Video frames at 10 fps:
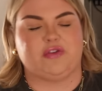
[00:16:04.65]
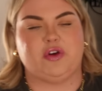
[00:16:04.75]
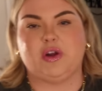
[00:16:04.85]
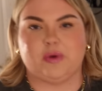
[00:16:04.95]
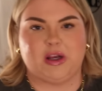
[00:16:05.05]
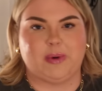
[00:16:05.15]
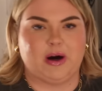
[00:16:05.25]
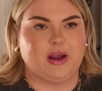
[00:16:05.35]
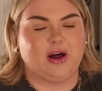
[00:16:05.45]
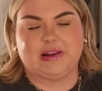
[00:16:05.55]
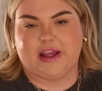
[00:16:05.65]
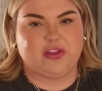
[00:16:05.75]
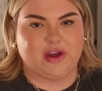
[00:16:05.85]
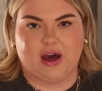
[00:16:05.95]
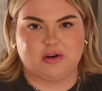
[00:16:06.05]
You can read about it. I'll link
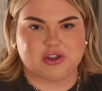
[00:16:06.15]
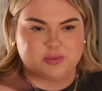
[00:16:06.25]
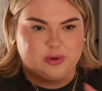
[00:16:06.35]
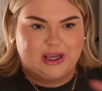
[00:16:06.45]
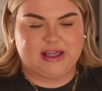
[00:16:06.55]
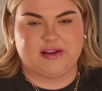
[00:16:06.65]
the couch brand.